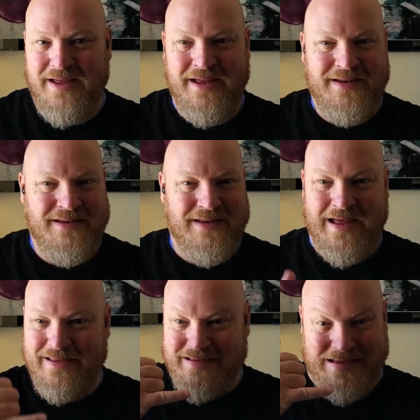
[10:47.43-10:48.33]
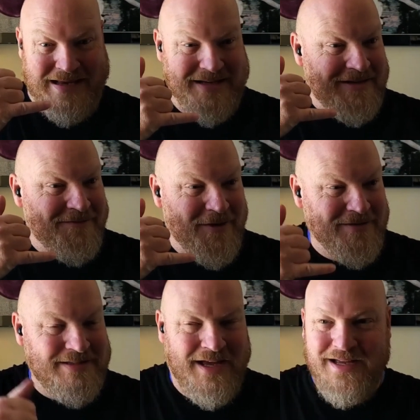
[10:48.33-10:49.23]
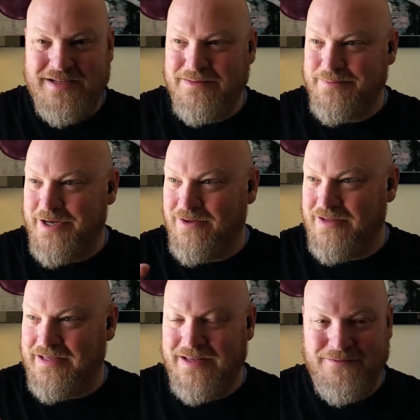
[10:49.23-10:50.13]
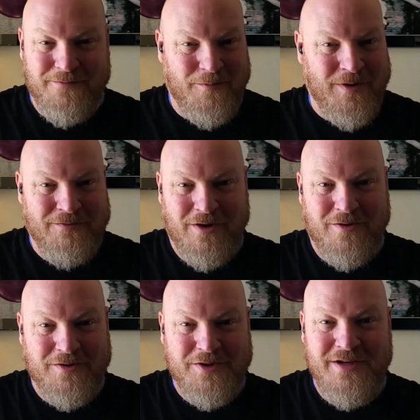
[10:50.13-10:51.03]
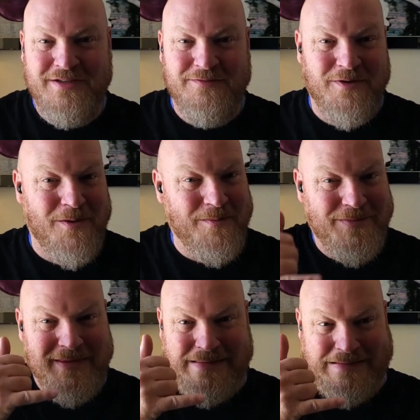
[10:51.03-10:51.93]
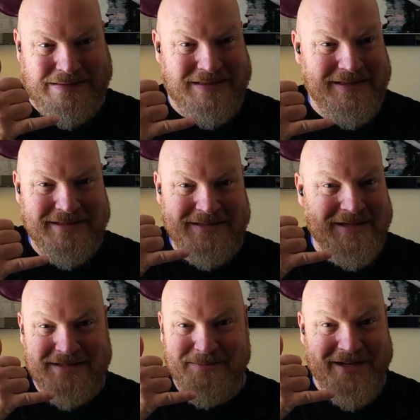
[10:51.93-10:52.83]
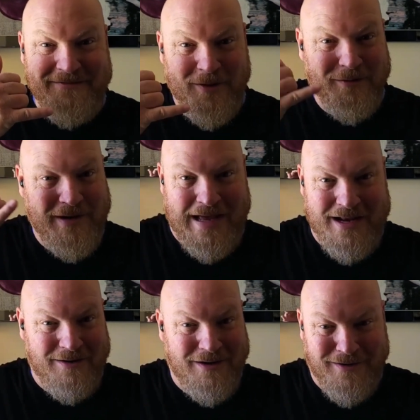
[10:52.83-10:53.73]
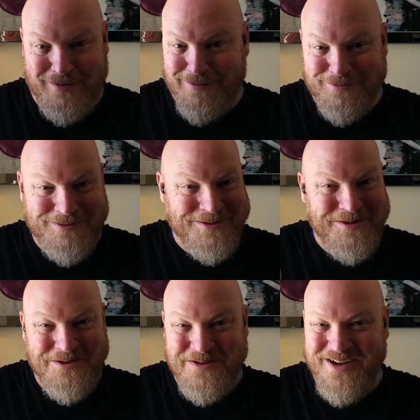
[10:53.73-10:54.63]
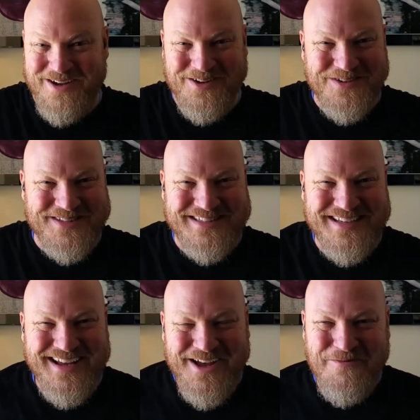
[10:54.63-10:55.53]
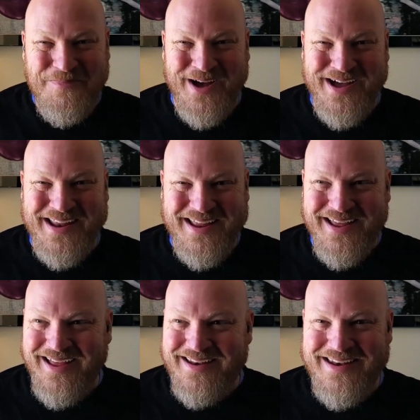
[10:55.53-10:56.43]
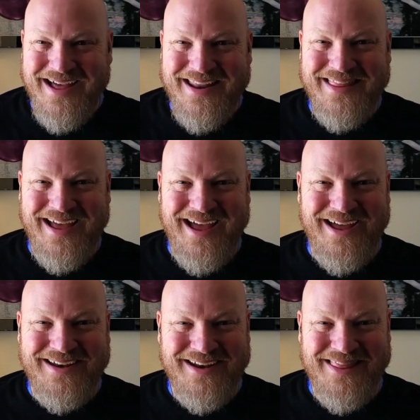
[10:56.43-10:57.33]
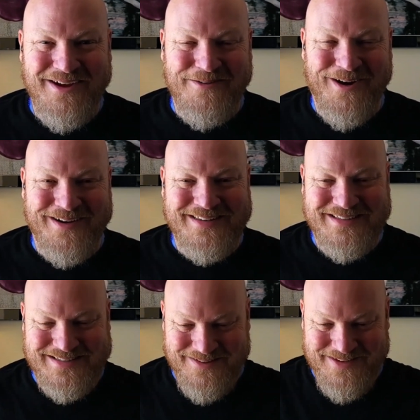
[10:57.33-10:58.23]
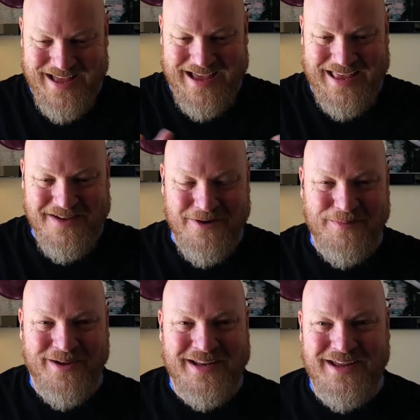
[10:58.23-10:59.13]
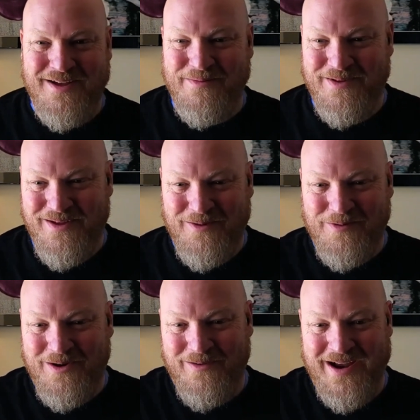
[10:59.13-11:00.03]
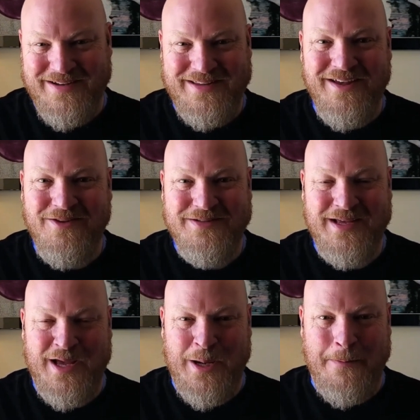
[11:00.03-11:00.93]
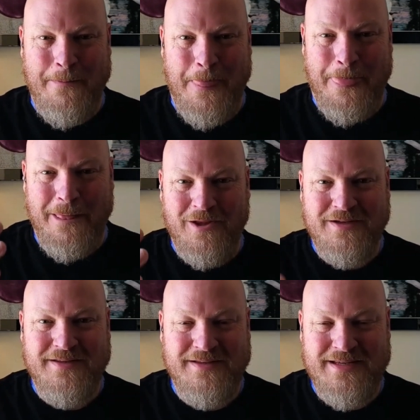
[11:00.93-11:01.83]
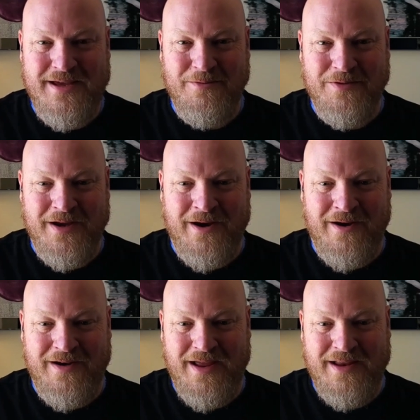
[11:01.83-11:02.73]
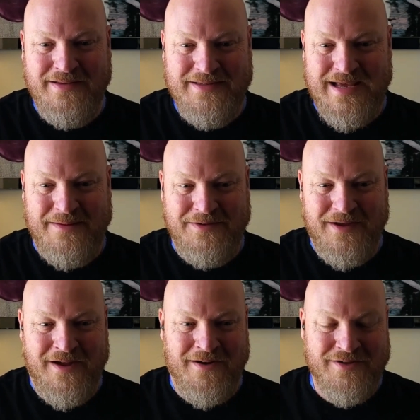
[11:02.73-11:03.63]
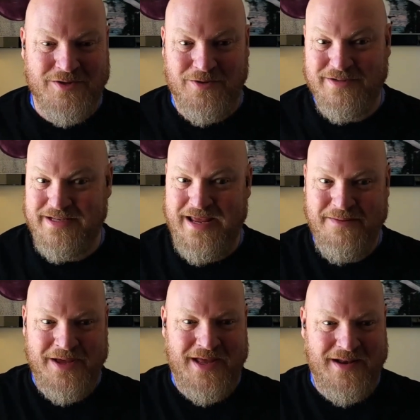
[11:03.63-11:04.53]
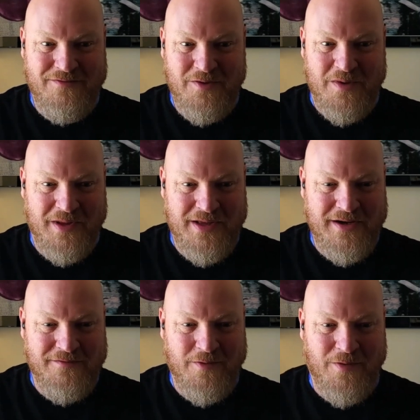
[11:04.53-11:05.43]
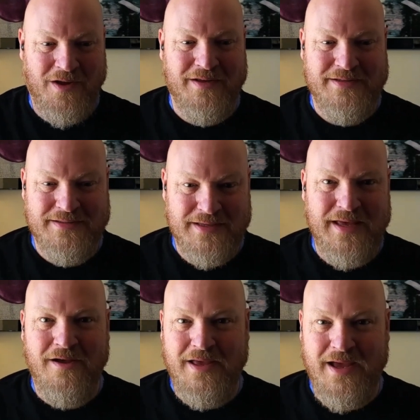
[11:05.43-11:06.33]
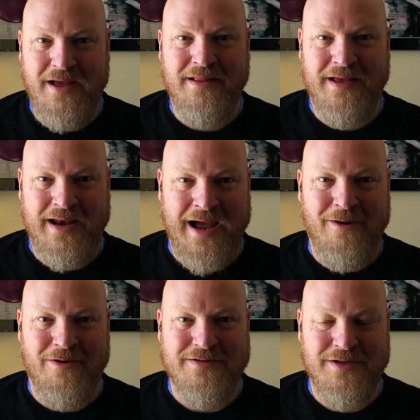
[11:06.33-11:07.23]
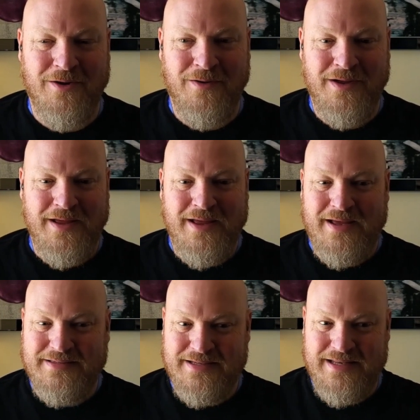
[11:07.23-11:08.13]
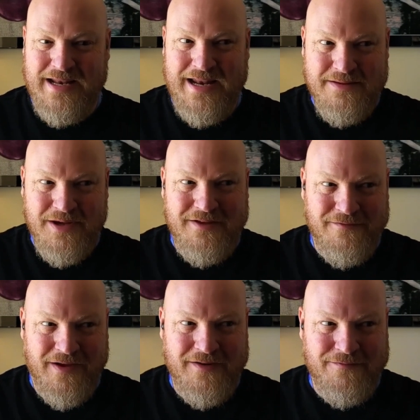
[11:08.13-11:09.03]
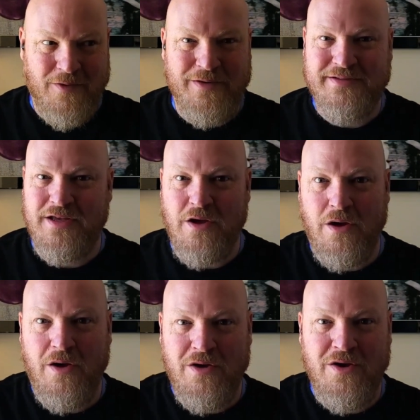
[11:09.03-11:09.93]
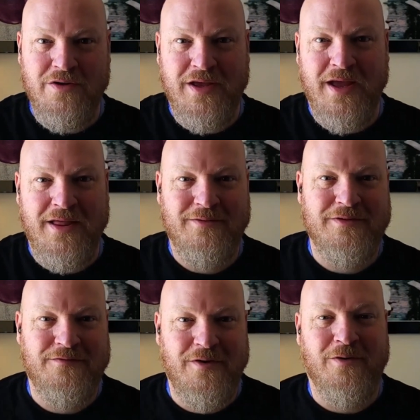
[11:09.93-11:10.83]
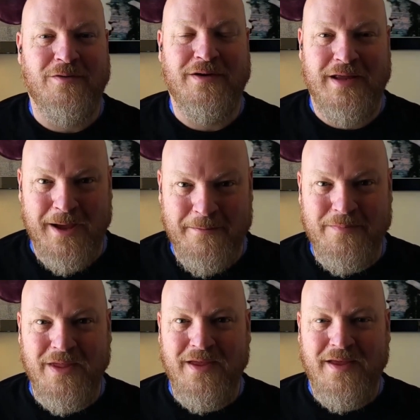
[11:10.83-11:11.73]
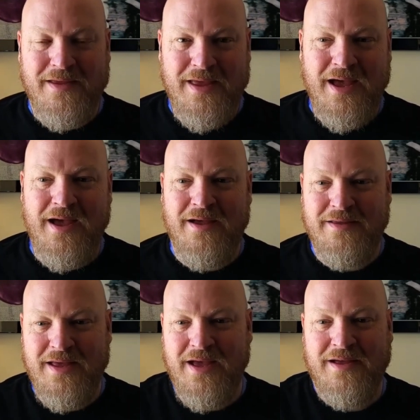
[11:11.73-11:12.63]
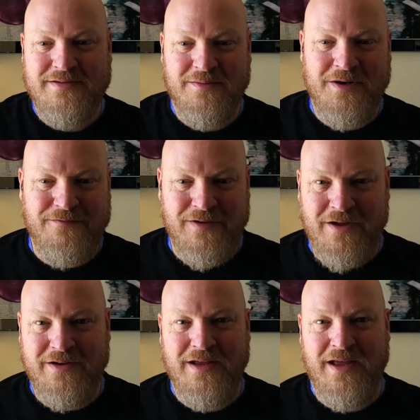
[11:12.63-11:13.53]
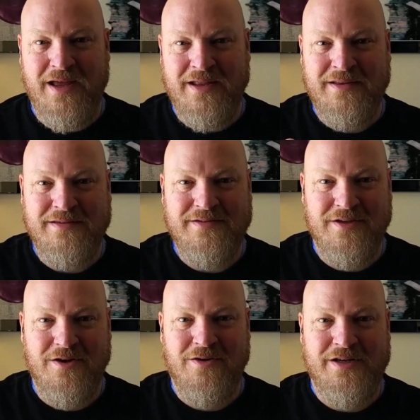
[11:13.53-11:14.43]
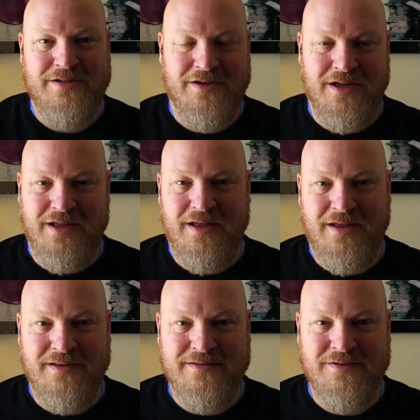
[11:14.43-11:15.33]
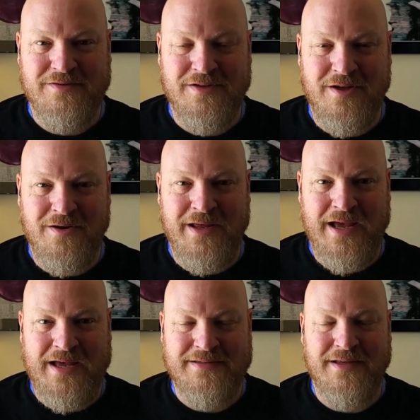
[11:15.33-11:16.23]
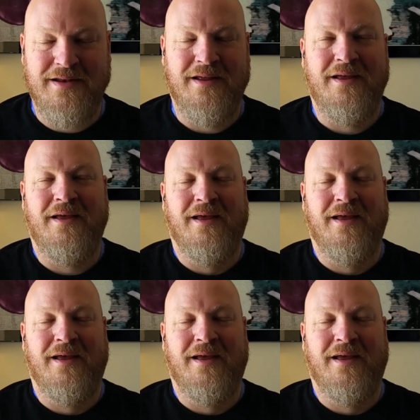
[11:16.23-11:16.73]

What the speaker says: And I did the phone sign. Apparently, that for whatever culture he's from, this doesn't mean phone. I don't know. Who knows? But none of that worked. I gave up on him. Went around to the other side, looked at the table there, and tapped the guy on the shoulder. Said, "Hey, man, have you been playing here for a while?" And he's like, "Yeah, like an hour or so." I said, "Did anybody find a phone?" He's like, "Oh, you're the guy with the phone." Yep. Yeah. Somebody found it and security took it. And so security has it.